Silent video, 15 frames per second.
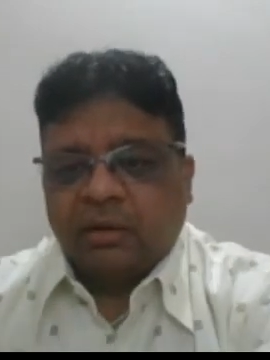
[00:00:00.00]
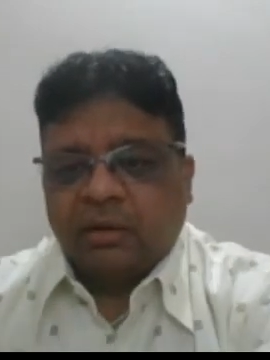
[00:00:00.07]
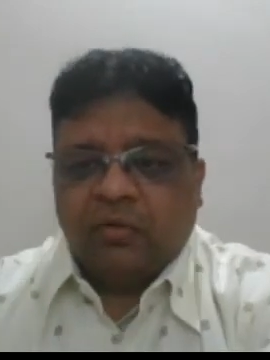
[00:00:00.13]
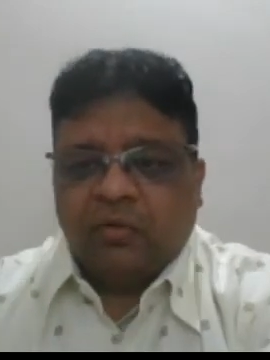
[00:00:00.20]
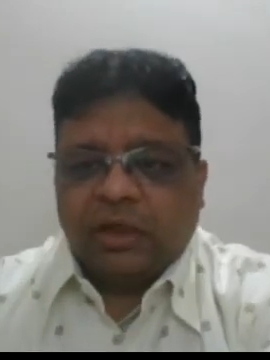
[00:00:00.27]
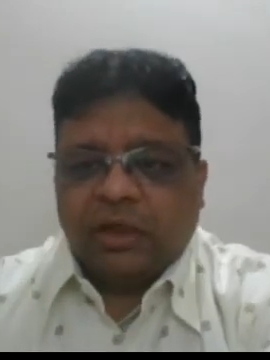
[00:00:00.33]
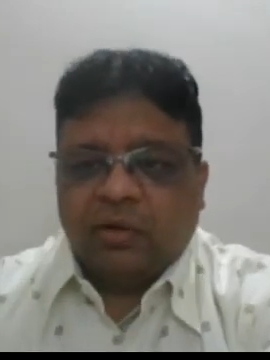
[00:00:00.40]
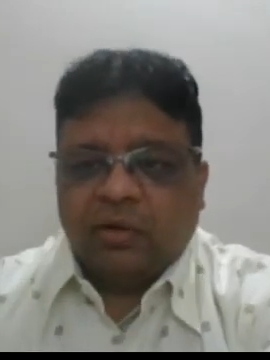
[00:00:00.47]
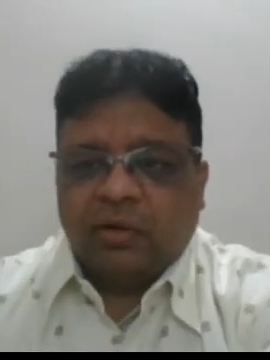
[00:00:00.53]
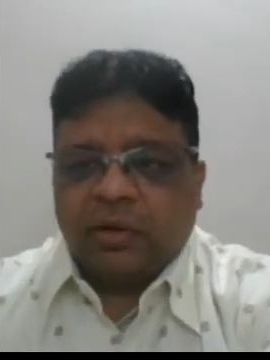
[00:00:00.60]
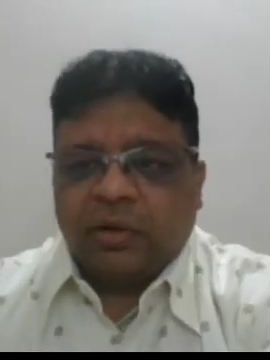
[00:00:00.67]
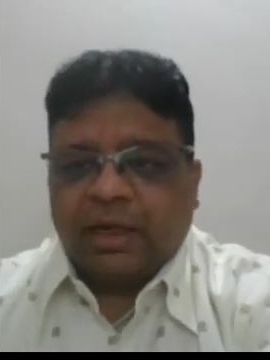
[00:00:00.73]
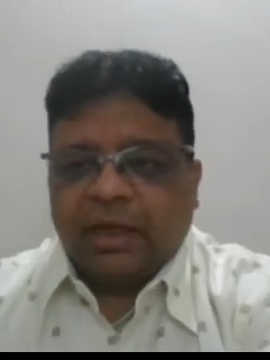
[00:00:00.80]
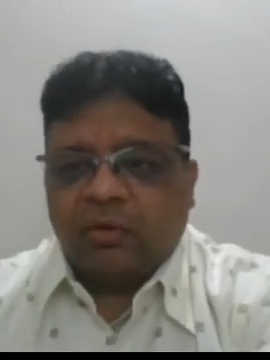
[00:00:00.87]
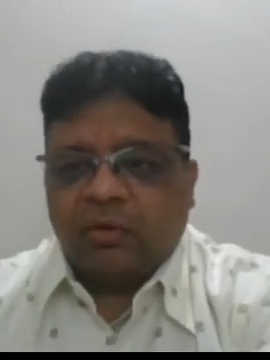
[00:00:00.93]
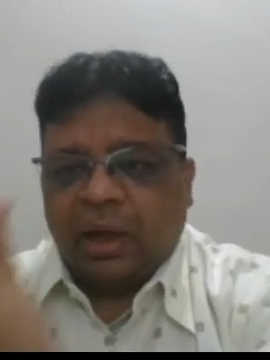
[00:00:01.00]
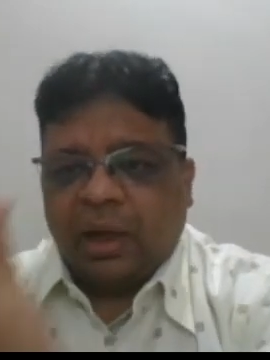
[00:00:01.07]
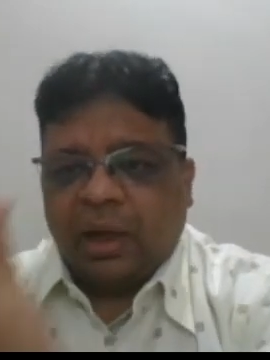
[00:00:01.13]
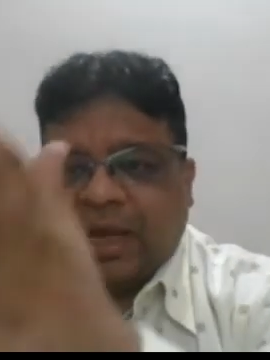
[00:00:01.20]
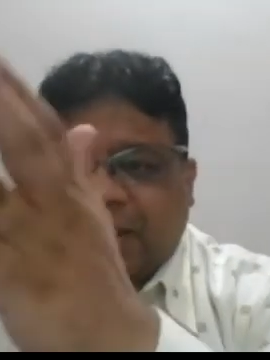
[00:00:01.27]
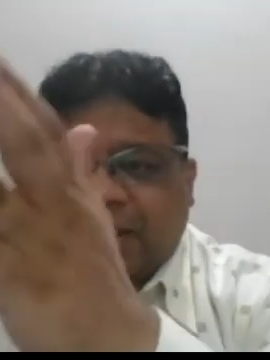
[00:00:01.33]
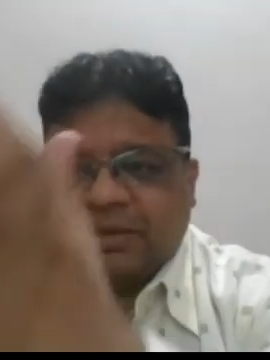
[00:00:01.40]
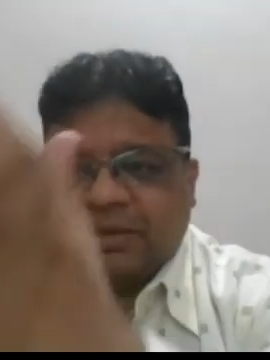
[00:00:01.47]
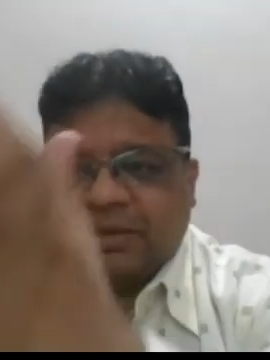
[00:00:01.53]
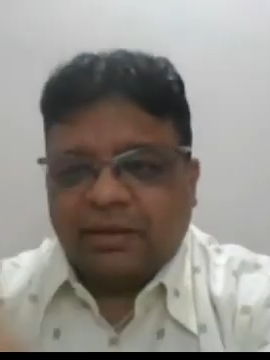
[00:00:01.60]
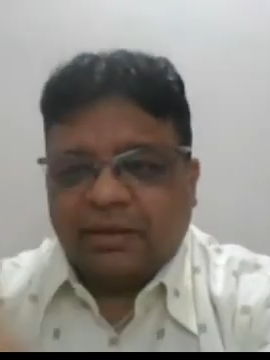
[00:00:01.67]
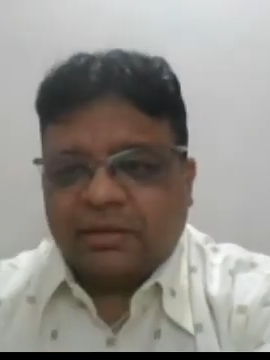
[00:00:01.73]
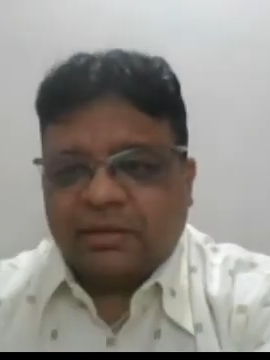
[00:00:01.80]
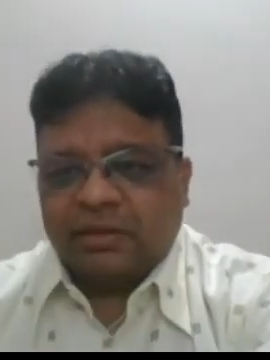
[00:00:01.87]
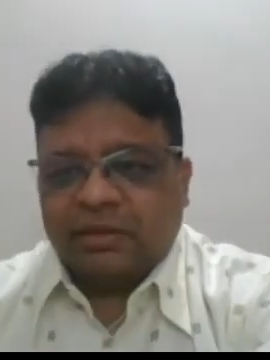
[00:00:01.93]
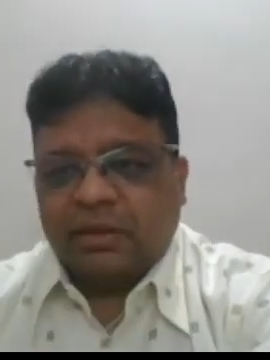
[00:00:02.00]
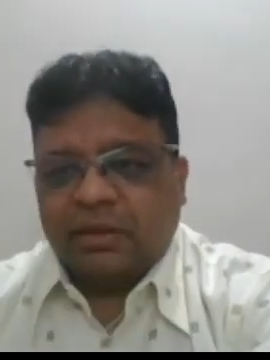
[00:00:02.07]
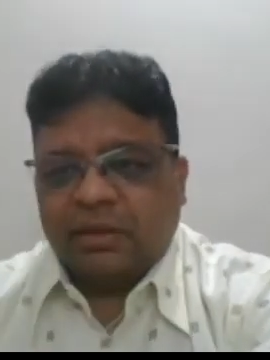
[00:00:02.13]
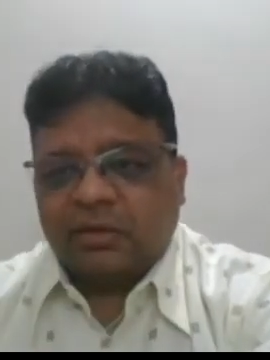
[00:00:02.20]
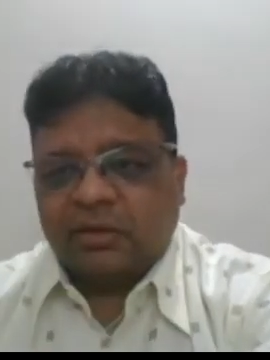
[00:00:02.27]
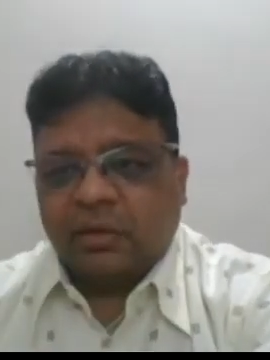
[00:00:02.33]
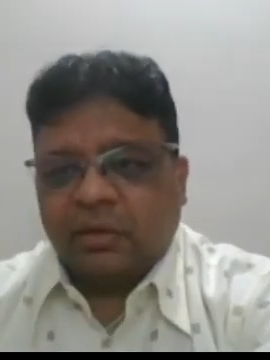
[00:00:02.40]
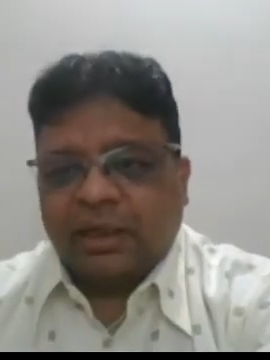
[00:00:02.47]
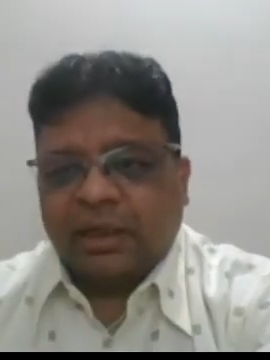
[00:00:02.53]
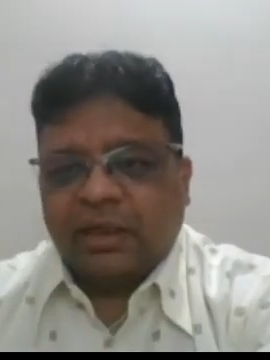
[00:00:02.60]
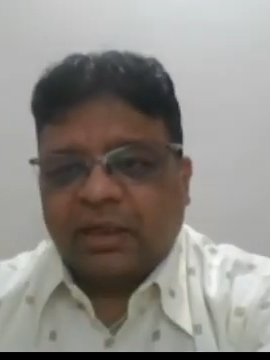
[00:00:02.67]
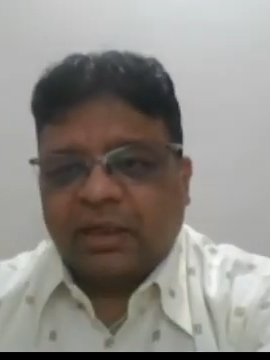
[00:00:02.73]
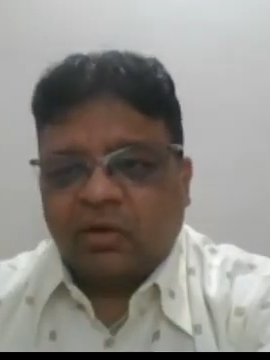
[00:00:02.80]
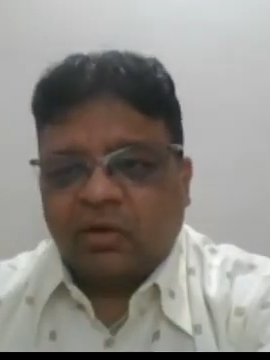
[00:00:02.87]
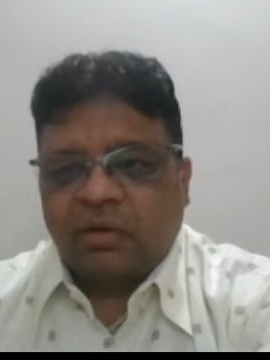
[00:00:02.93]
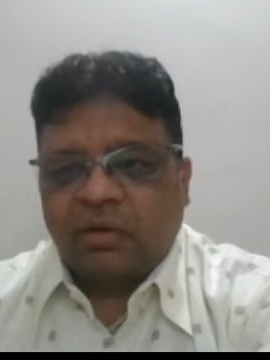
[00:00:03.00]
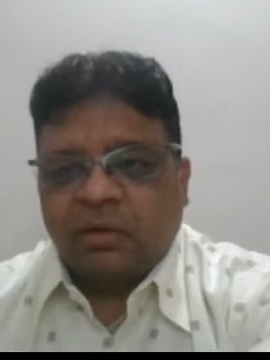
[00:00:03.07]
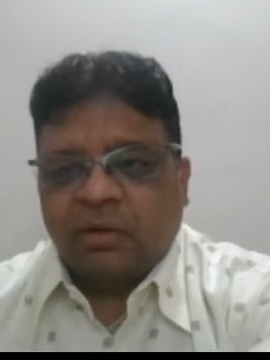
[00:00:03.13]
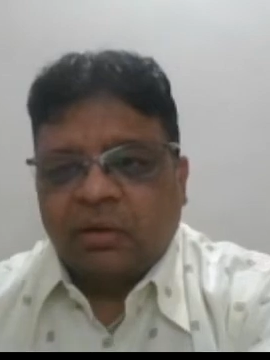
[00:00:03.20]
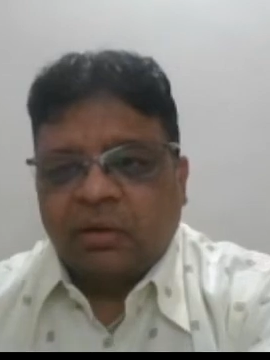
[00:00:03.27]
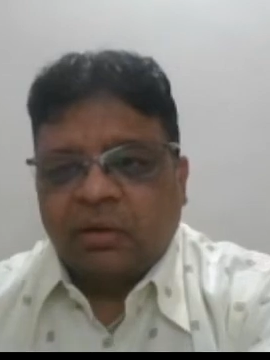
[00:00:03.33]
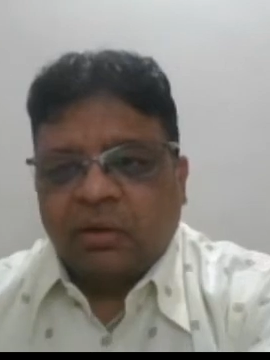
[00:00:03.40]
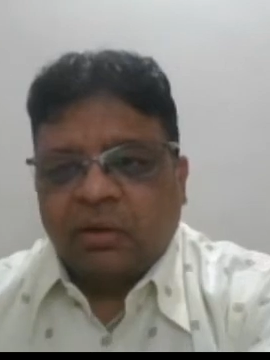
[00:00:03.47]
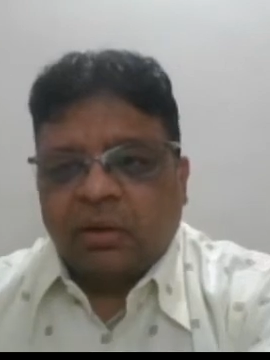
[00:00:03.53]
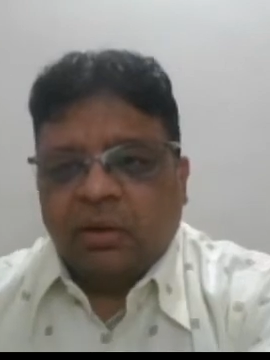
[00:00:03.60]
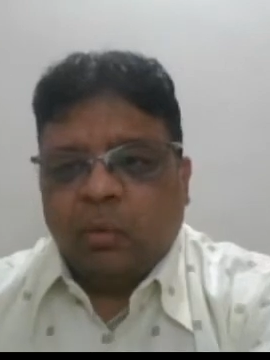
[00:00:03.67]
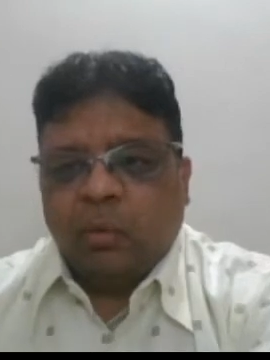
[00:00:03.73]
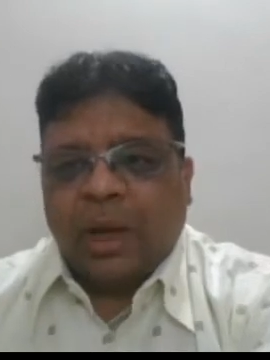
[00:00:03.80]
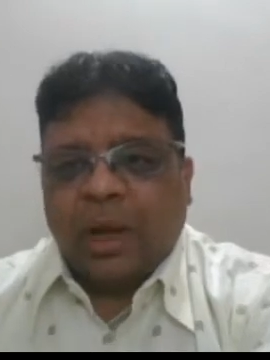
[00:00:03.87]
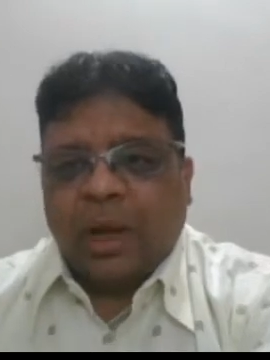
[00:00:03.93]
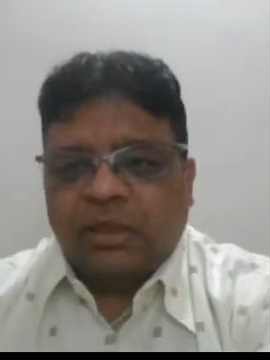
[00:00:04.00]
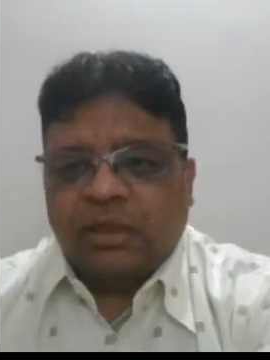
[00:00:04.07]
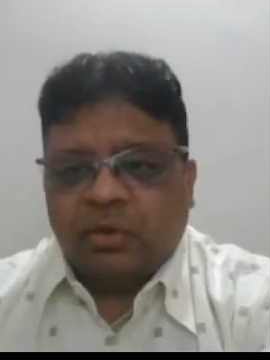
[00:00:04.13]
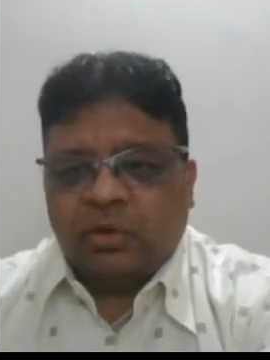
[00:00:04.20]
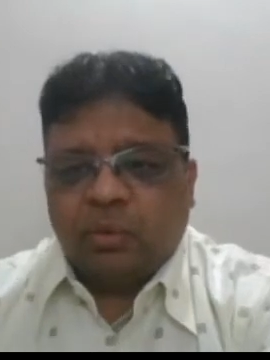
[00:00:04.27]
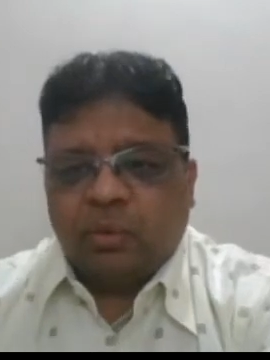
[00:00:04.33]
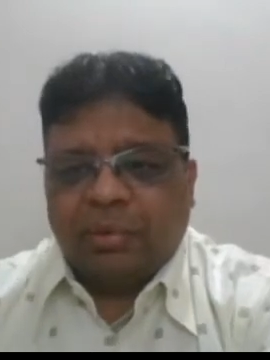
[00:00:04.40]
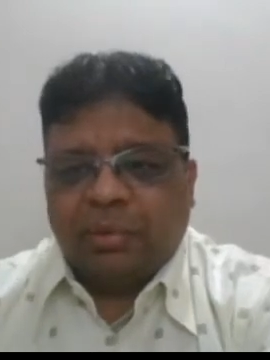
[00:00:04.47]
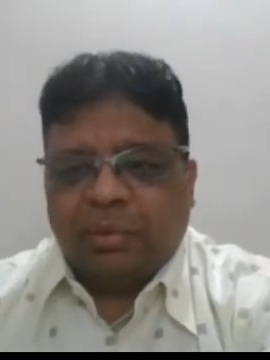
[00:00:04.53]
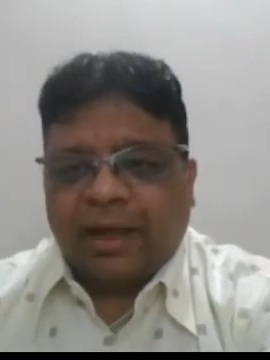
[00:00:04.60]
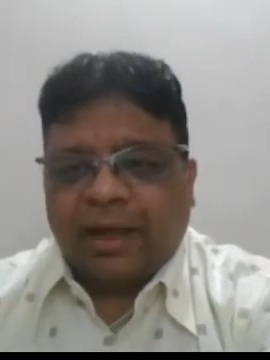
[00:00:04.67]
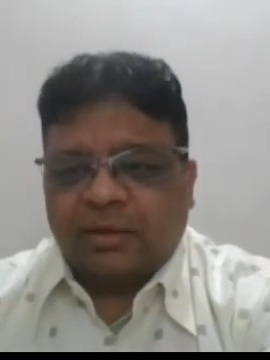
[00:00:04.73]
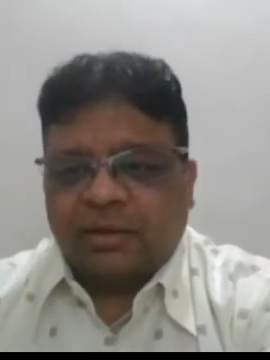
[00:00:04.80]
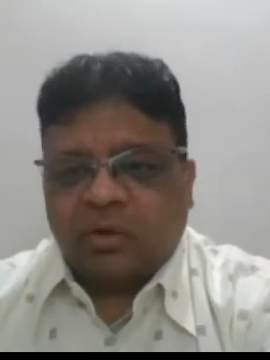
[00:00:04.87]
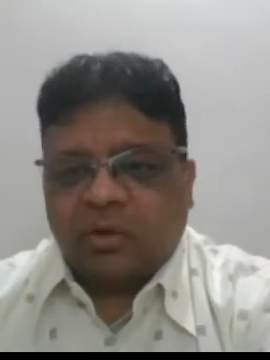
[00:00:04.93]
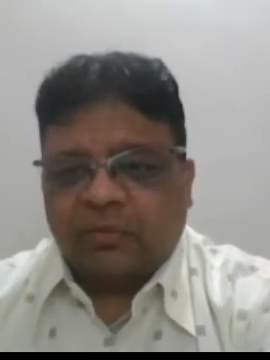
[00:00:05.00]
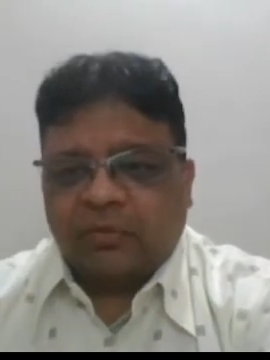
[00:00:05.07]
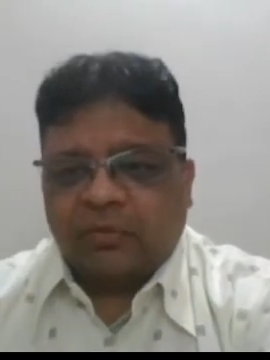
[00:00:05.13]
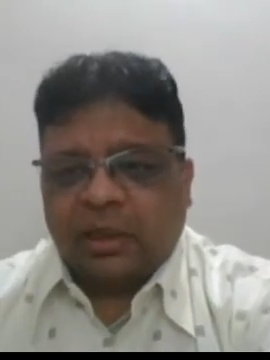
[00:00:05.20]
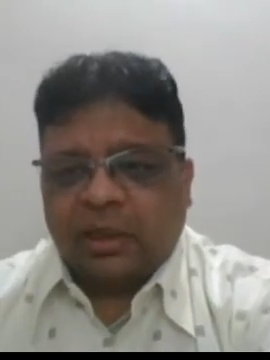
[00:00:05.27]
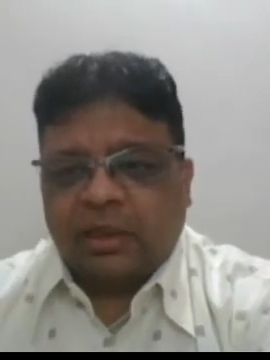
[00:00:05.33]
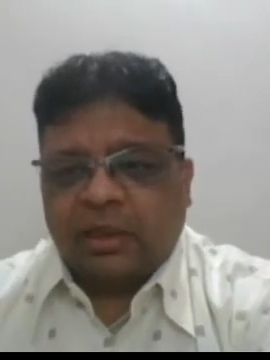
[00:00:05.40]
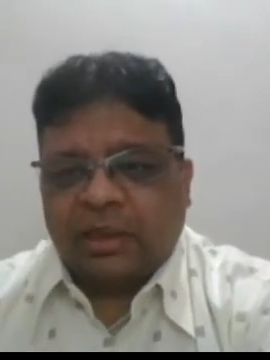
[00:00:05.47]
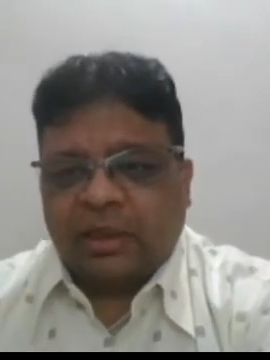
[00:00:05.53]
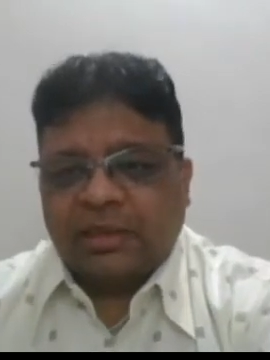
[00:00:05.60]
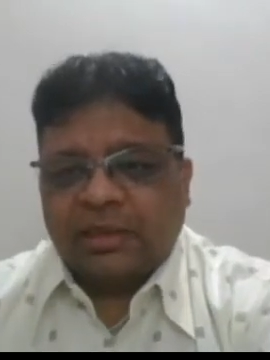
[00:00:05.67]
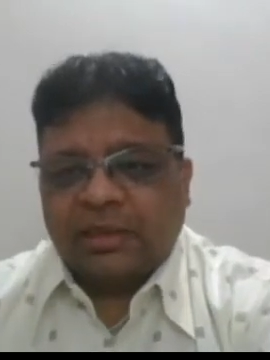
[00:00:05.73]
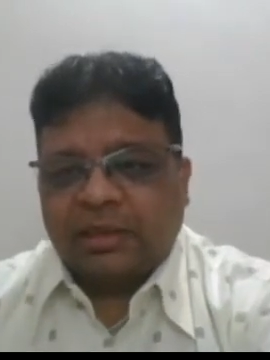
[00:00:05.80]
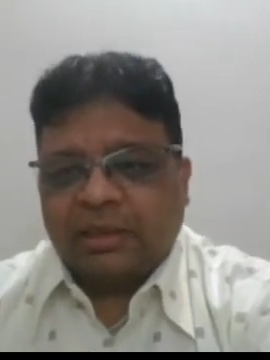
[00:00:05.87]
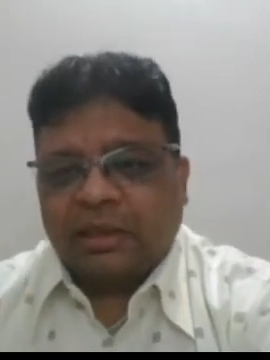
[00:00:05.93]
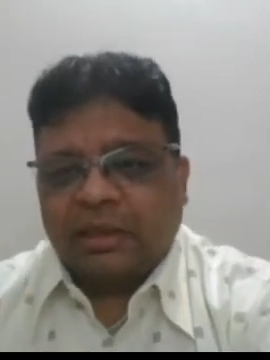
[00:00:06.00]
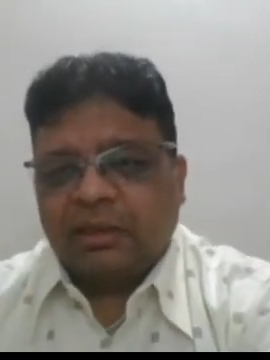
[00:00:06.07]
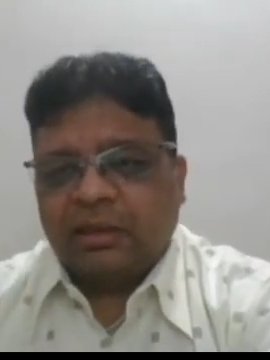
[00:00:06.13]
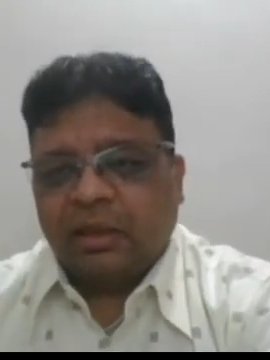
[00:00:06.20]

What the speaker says: where you're looking at one axis is looking at sort of the white to black sort of thing intensity.